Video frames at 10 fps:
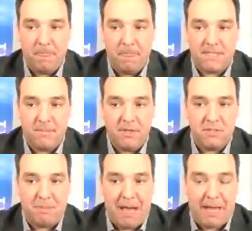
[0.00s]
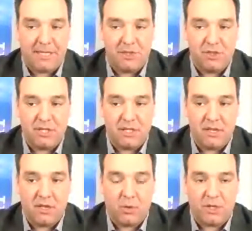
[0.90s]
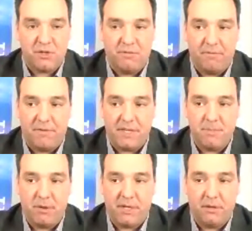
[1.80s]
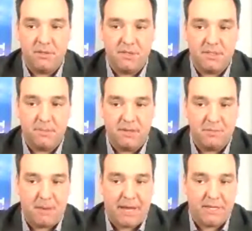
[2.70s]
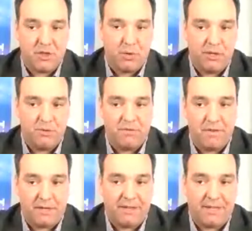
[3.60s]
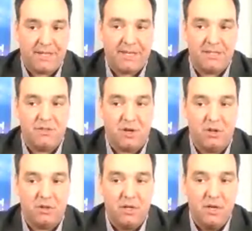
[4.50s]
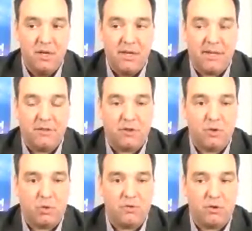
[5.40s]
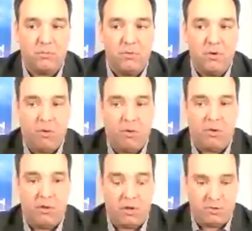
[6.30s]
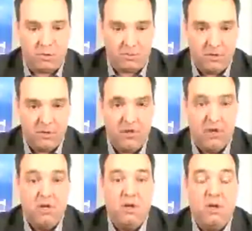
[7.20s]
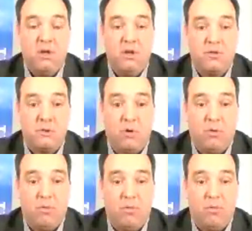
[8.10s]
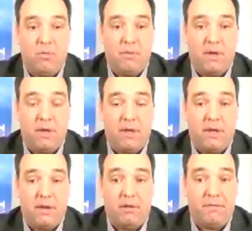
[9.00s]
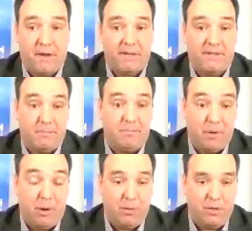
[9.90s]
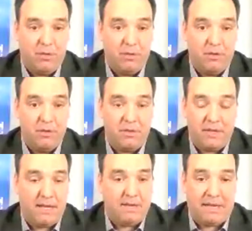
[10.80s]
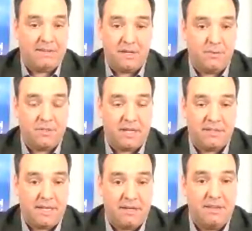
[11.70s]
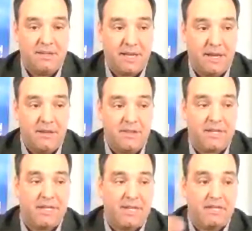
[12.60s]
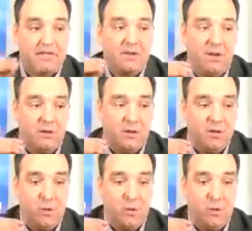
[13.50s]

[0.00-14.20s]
Stimulus package. A question from Facebook here: is the stimulus package going to affect the Canadian dollar in the short term or the long term? So it'll affect it both. At the end of the day, the Canadian dollar